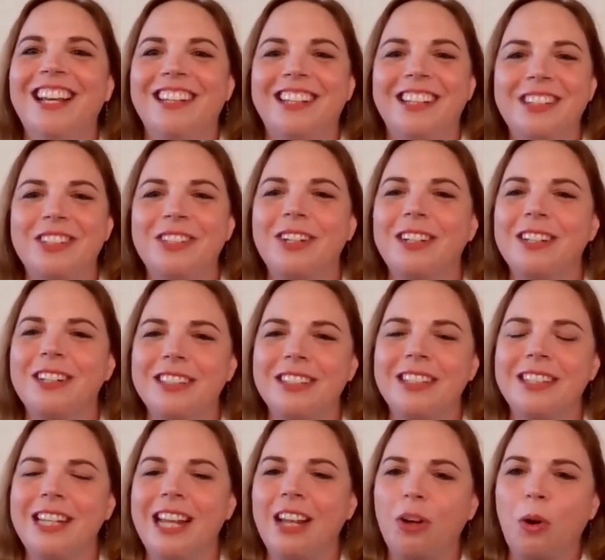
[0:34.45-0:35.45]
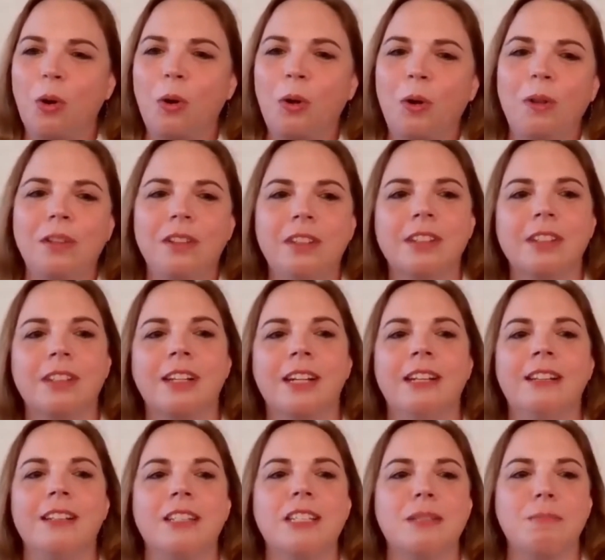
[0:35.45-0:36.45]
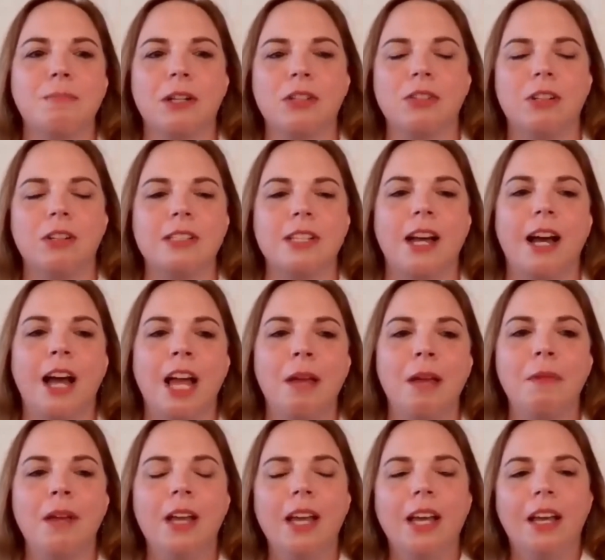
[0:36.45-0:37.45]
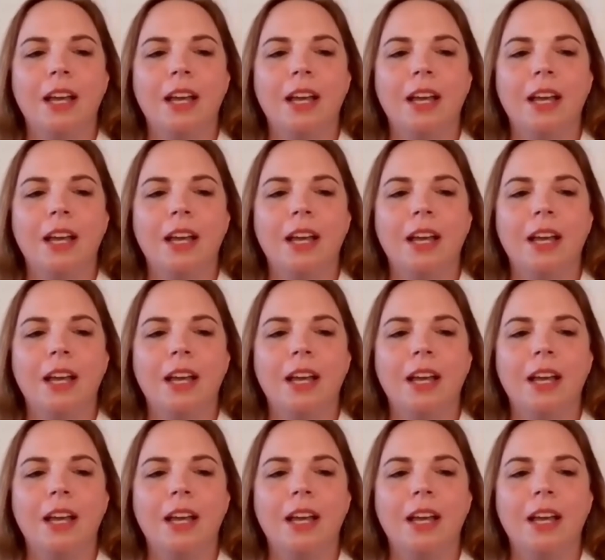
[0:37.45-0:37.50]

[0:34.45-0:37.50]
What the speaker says: that starts to take hold during this special time